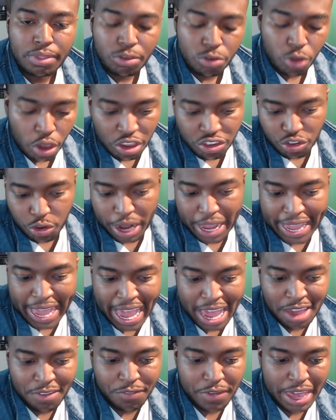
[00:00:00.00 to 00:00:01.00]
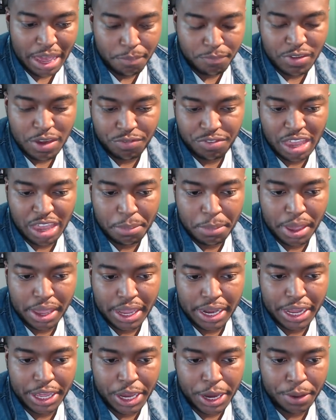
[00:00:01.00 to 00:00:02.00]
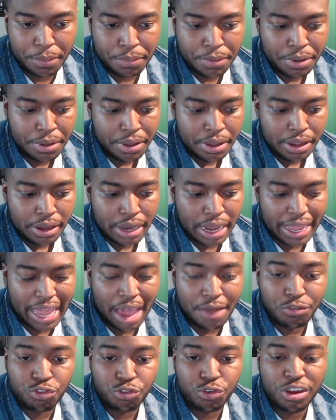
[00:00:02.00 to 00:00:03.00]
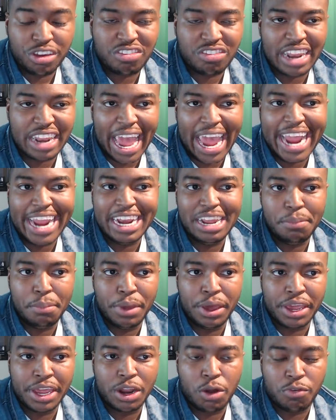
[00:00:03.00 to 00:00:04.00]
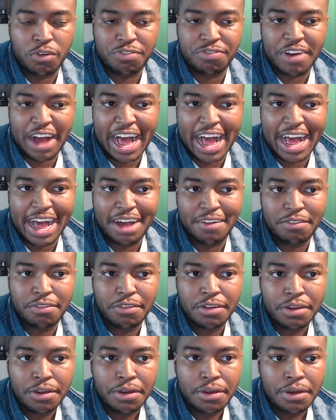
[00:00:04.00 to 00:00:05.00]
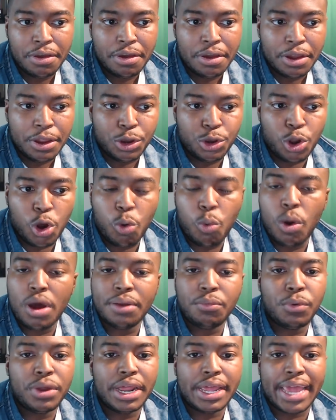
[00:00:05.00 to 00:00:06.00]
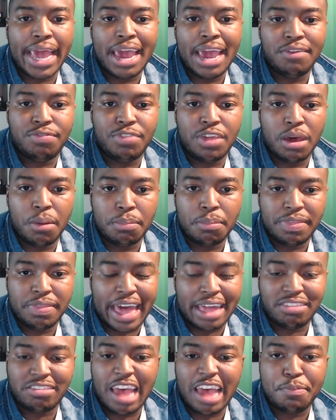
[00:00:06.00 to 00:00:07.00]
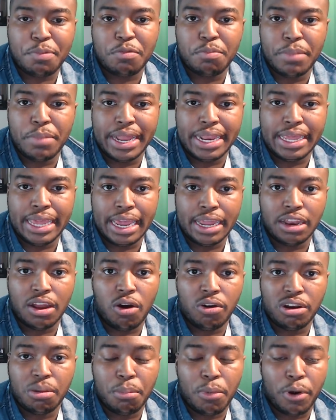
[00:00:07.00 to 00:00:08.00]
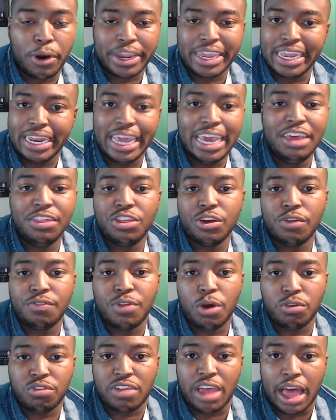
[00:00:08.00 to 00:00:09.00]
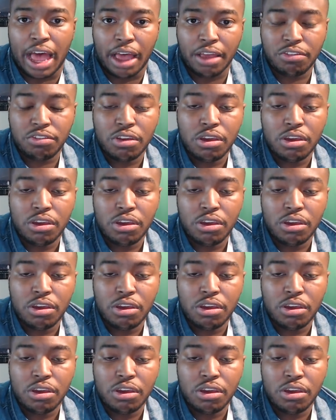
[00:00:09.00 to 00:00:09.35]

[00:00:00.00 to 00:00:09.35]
So they gave him $15 million a year. They gave Tristan $80 million over 5. No one would have gave them that type of money on the market, either of those guys.